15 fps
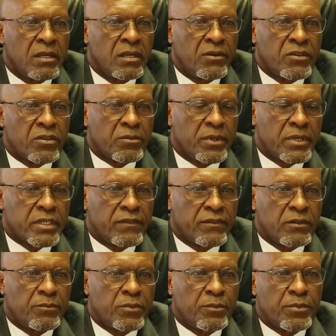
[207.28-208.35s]
request
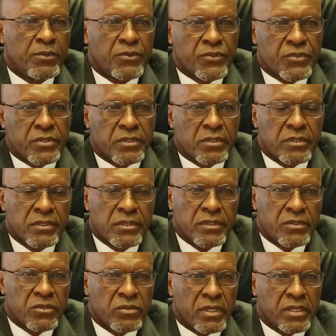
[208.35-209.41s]
for proposal
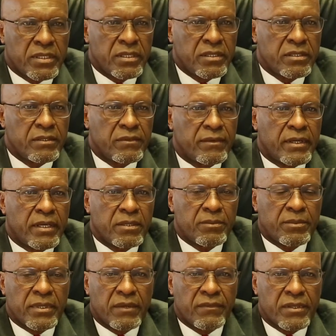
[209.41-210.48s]
to identify
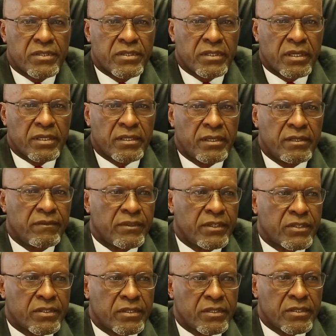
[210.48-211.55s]
private sector
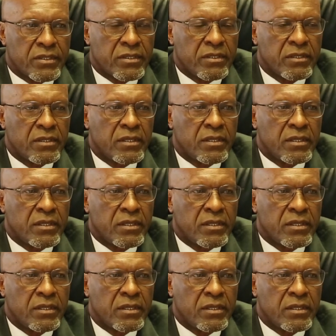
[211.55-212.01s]
investors